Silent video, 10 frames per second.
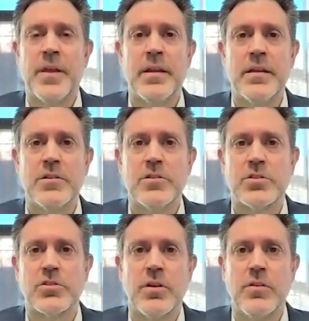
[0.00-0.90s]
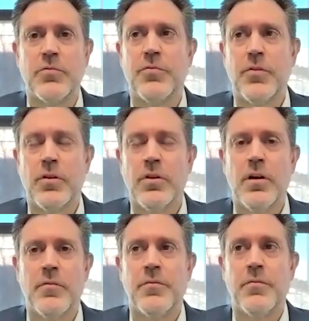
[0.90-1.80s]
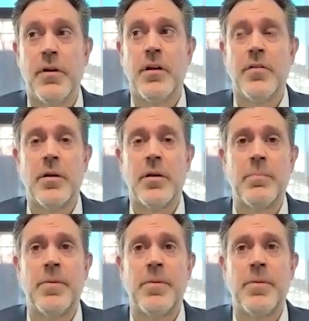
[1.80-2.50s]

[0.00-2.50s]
an industry full of very very